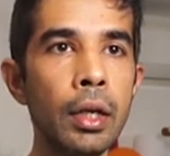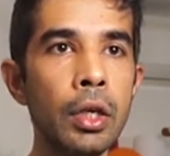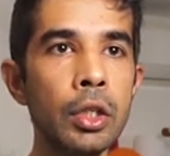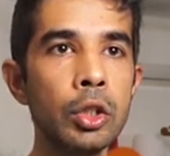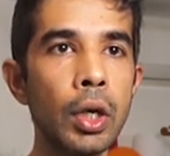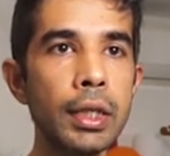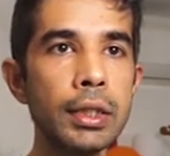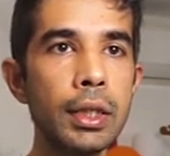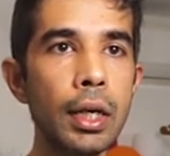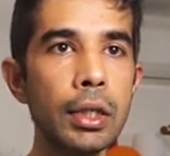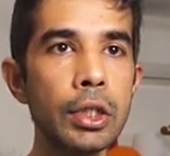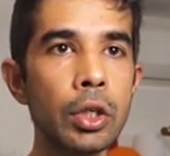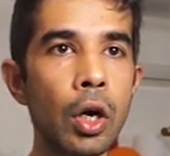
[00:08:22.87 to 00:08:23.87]
So let's turn
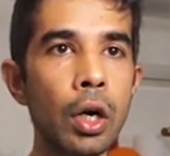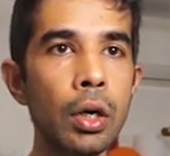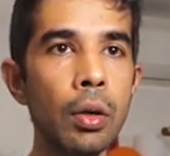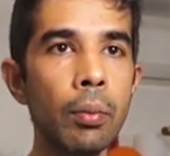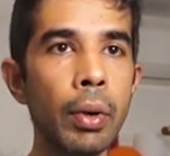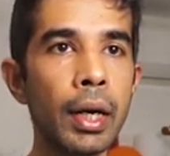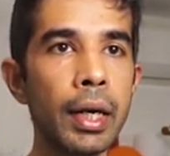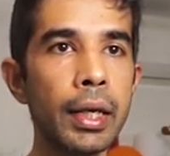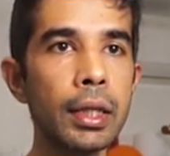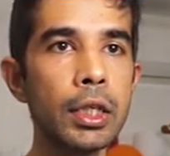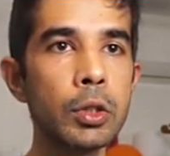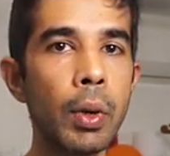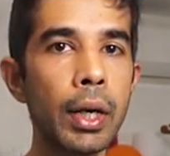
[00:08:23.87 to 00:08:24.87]
this on by clicking
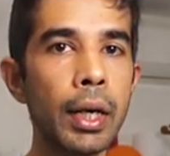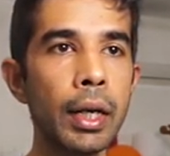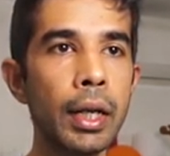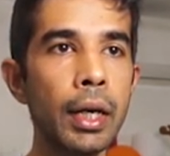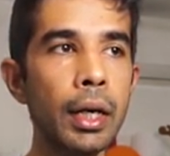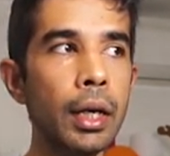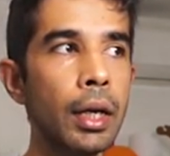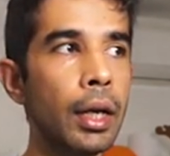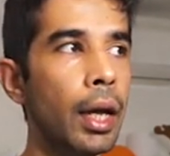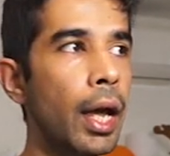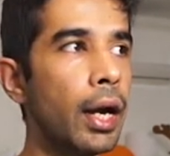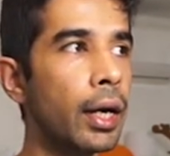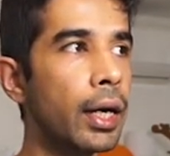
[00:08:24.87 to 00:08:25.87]
this button here
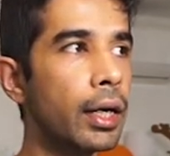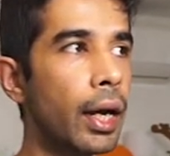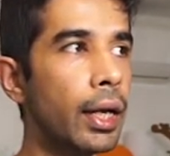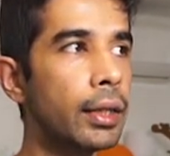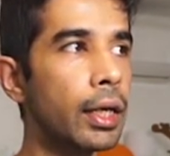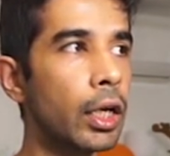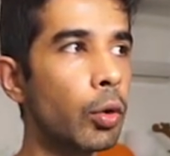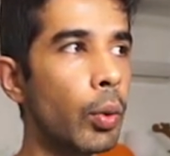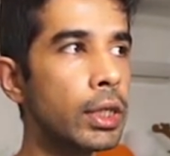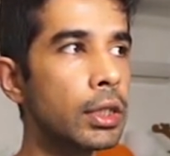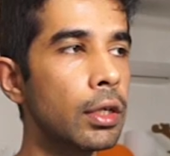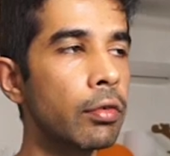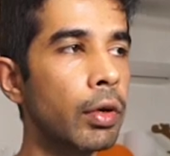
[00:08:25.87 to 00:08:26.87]
and retry the
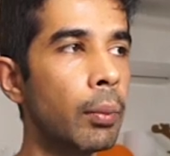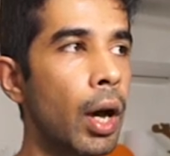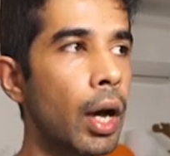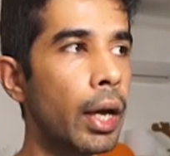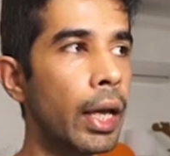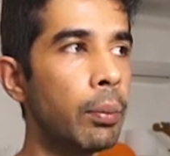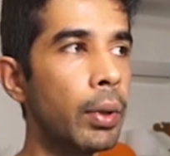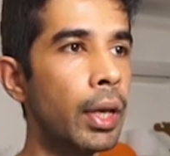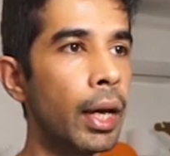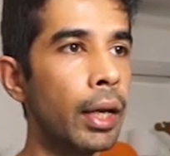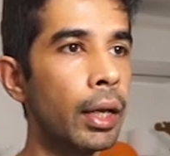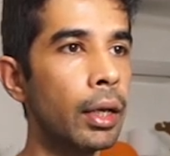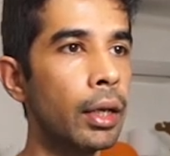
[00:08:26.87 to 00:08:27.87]
request from our
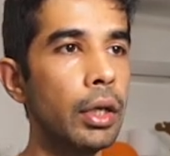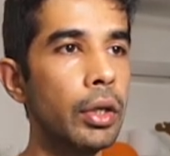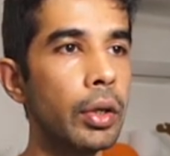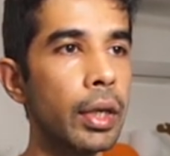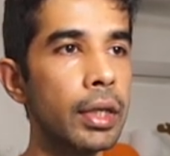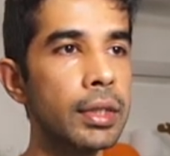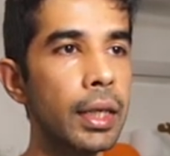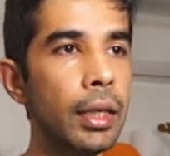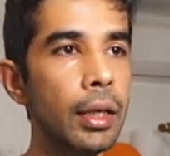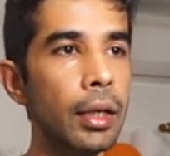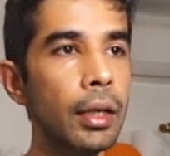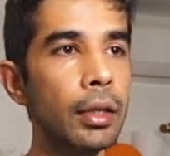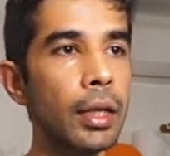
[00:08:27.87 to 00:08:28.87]
API. You can see
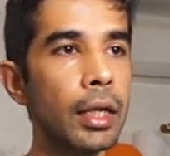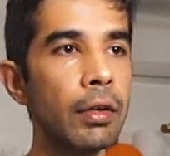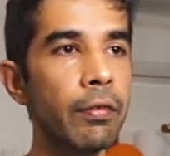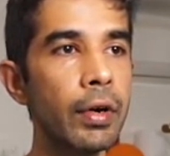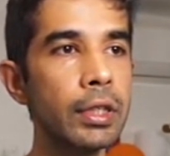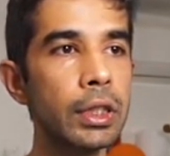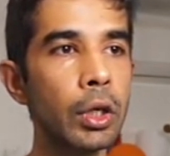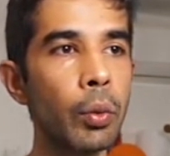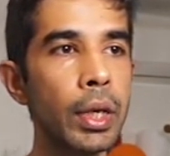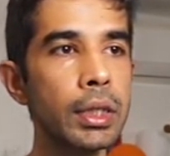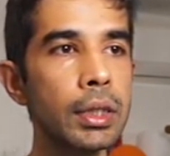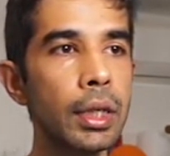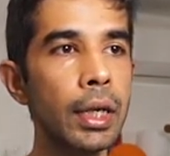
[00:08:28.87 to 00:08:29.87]
that the first
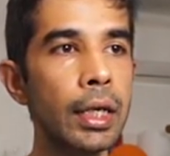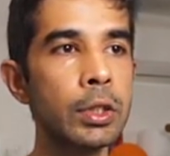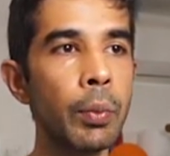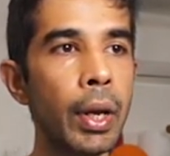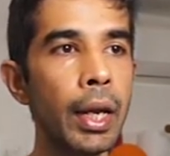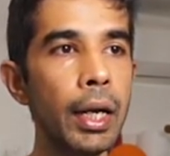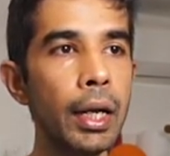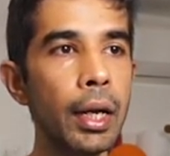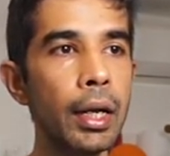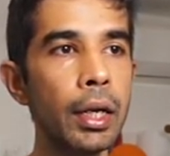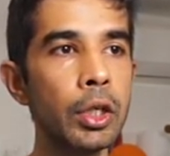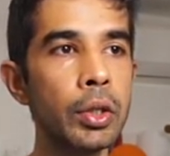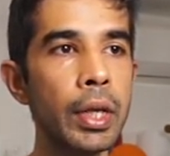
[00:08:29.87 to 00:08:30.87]
request it's made
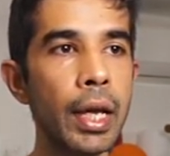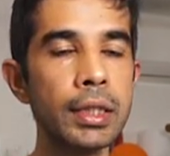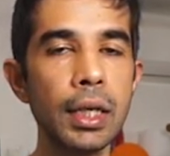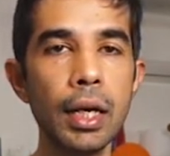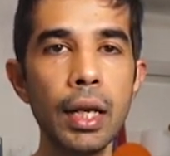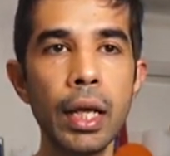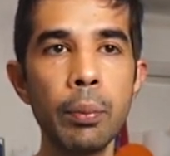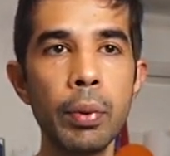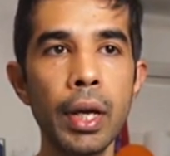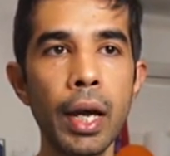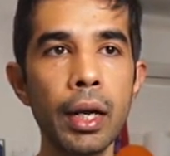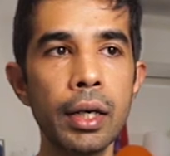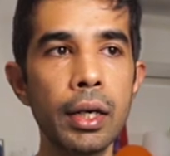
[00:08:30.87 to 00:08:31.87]
to the external
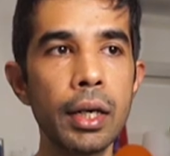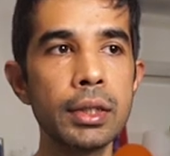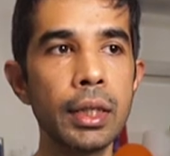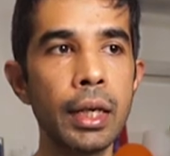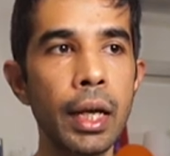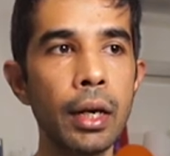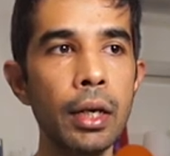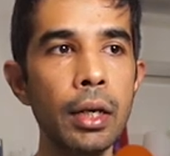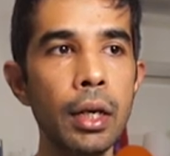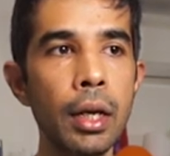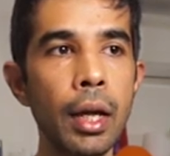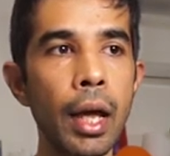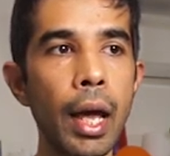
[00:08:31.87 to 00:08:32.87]
API returns an error
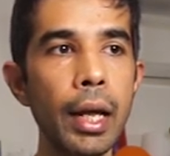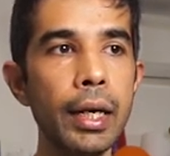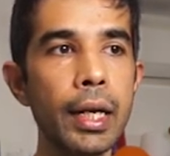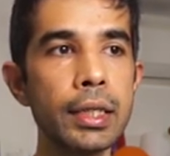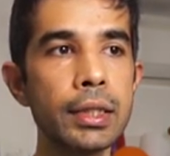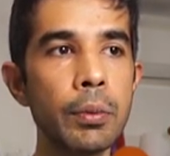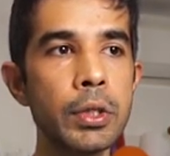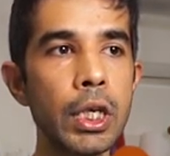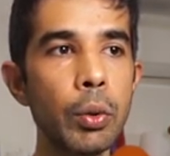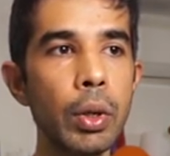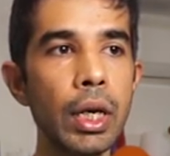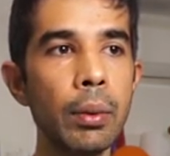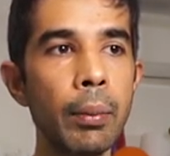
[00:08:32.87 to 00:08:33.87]
and it has
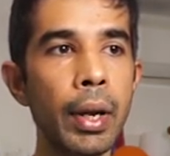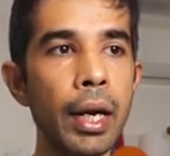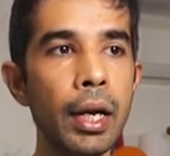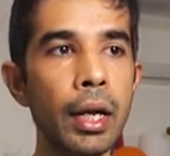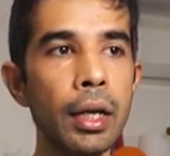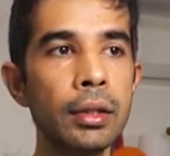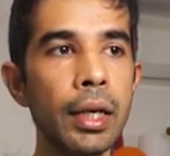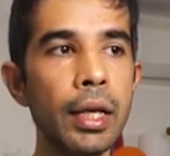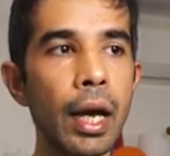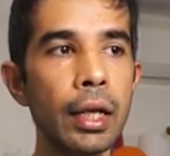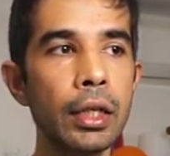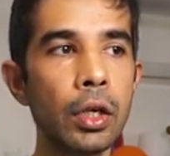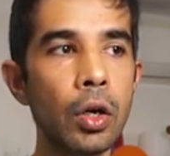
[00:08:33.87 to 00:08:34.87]
subsequently made three
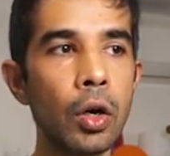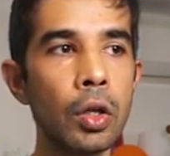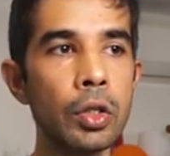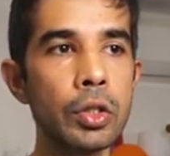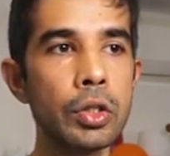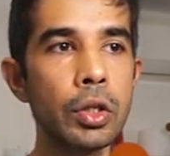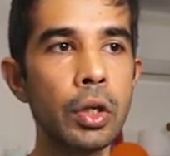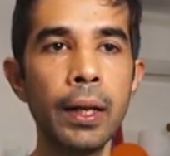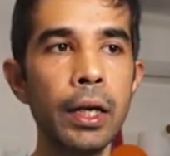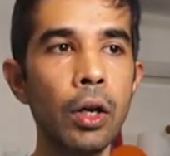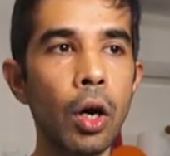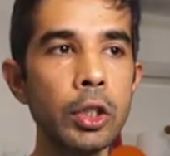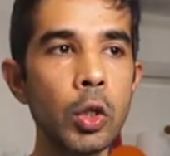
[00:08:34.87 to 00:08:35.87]
other calls. It
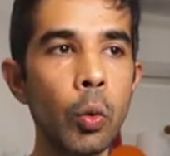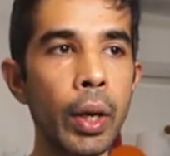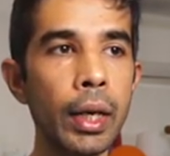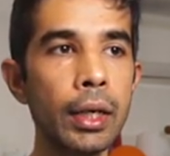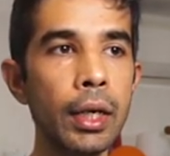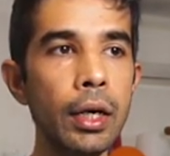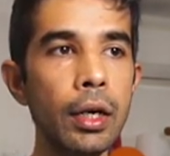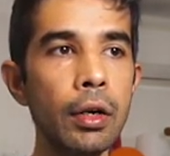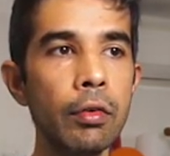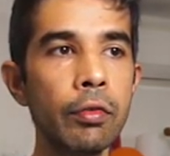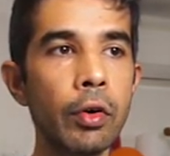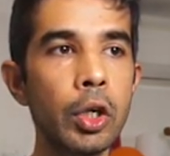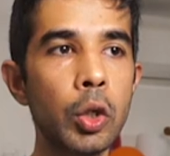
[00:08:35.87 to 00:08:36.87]
also waited
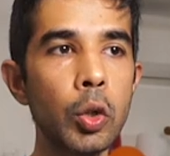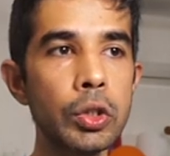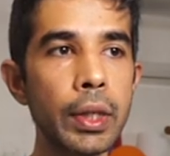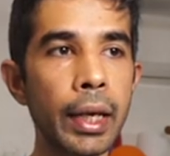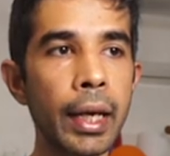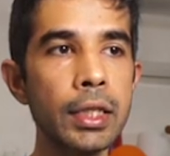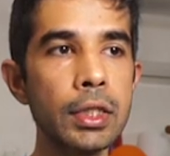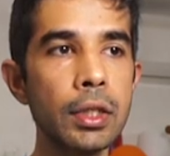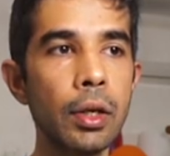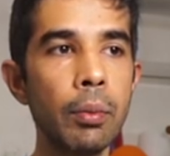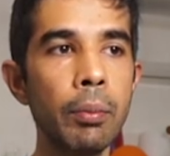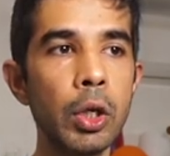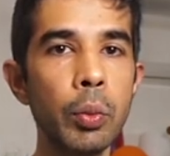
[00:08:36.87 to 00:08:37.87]
for 2 seconds
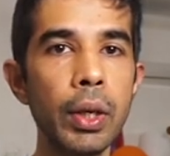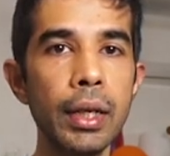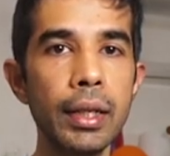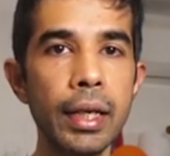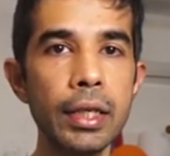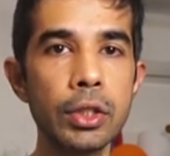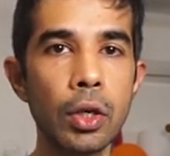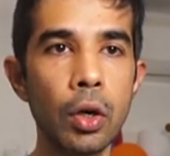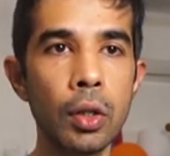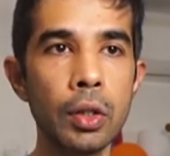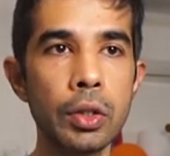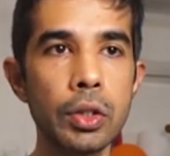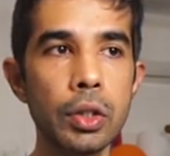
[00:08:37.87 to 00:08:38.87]
between these
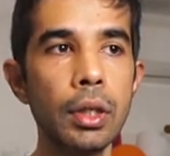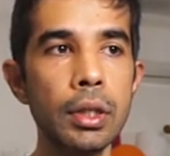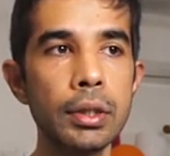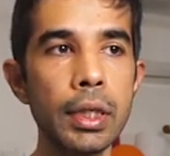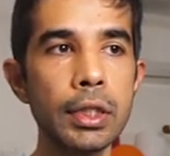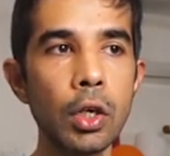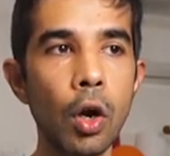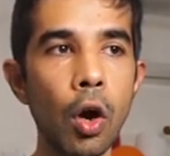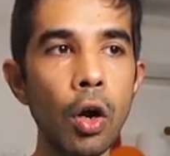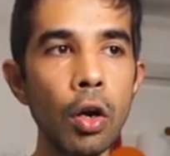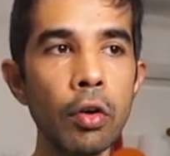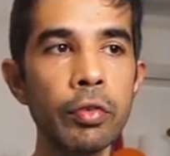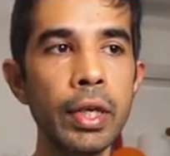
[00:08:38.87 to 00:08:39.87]
calls. Since all
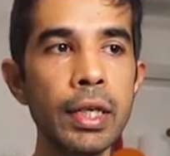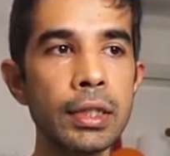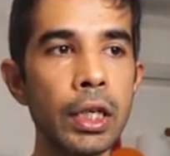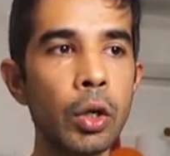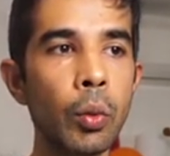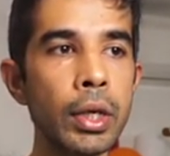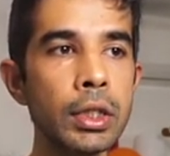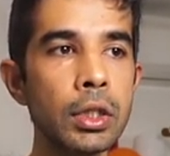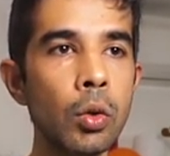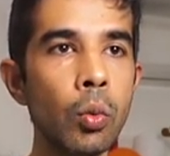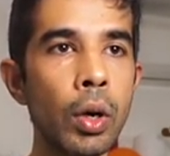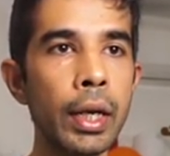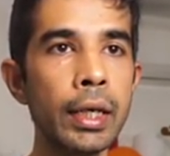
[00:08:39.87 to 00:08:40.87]
of these requests
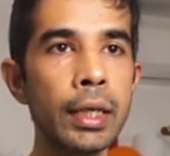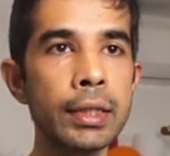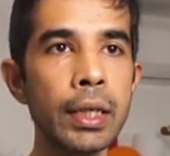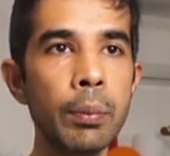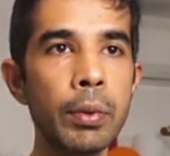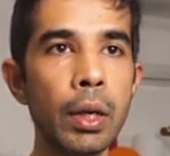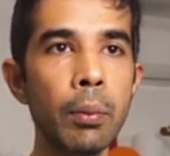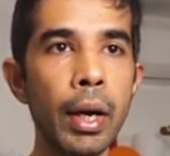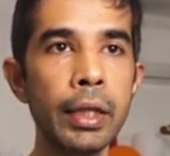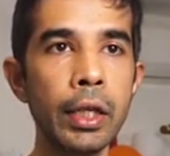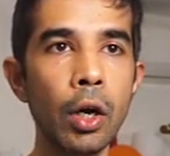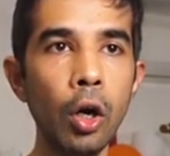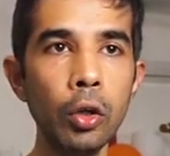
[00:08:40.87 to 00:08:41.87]
were intercepted by
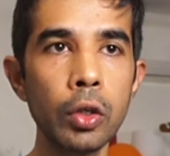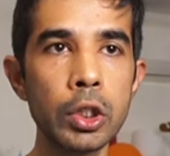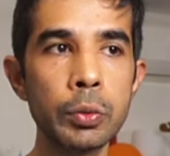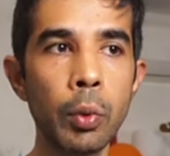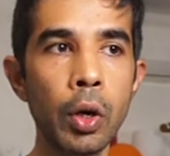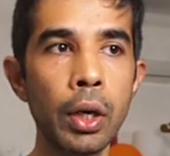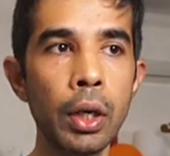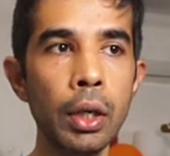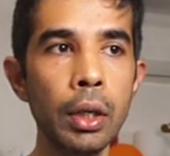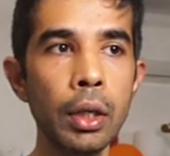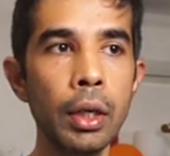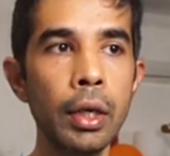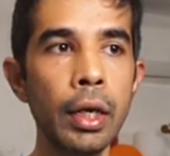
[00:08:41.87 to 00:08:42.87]
the autoresponder,
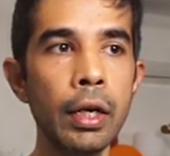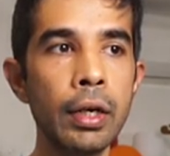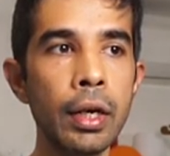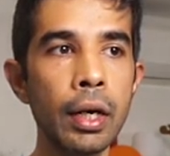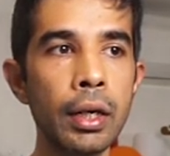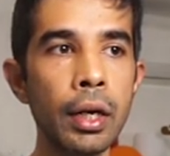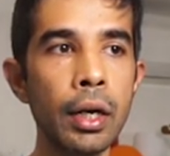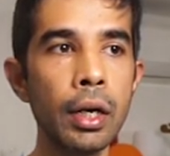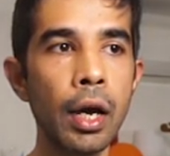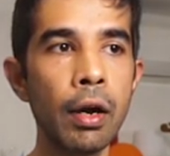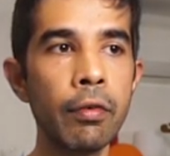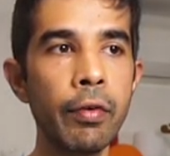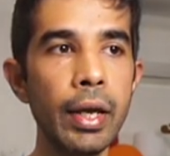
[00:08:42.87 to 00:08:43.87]
it returned
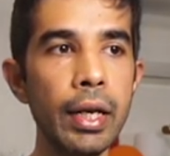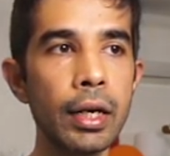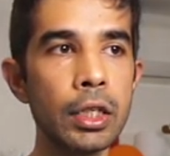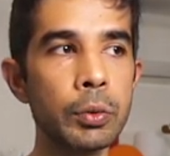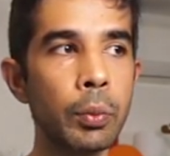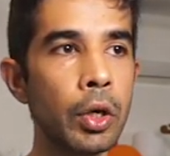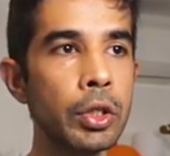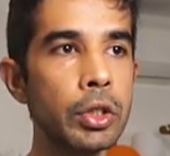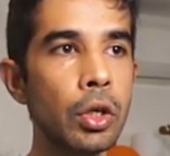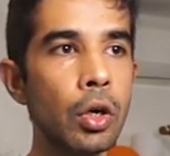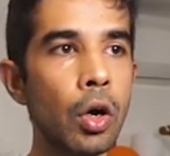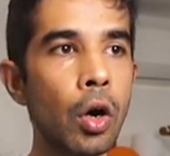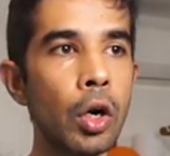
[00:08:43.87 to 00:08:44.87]
a failure response
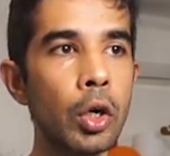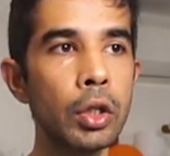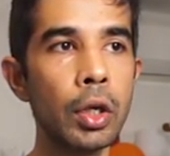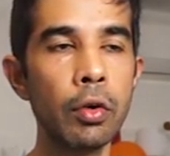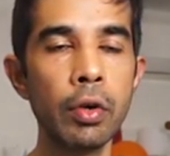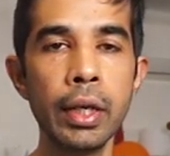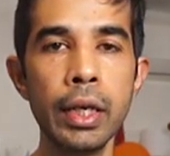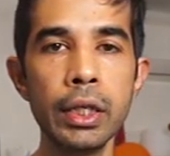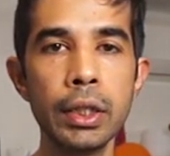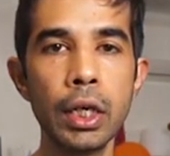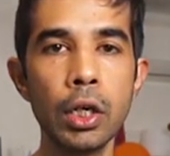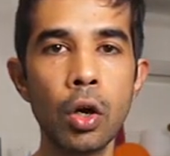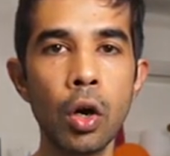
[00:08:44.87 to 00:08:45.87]
onto the
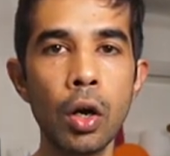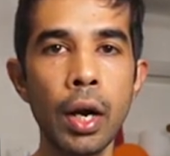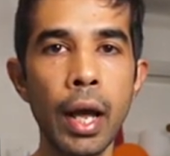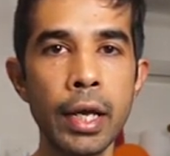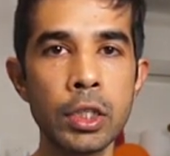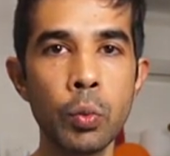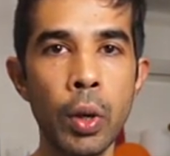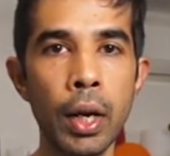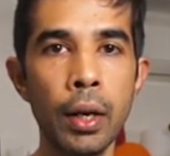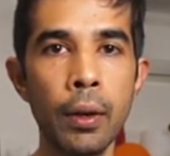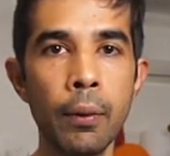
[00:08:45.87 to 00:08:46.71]
initial call as well.